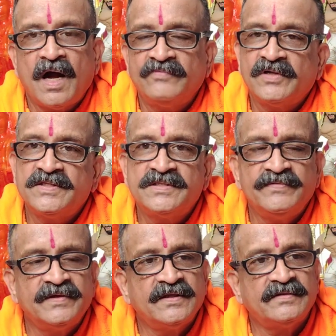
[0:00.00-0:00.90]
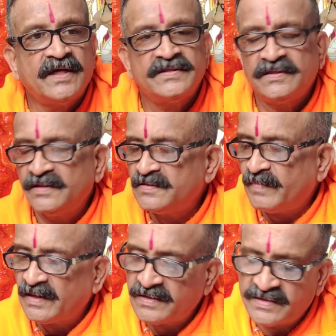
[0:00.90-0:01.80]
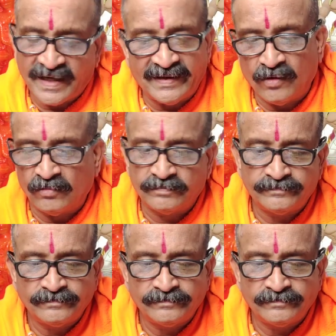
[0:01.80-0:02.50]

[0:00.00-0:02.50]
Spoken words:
After receiving the thrashing, this monkey sat down.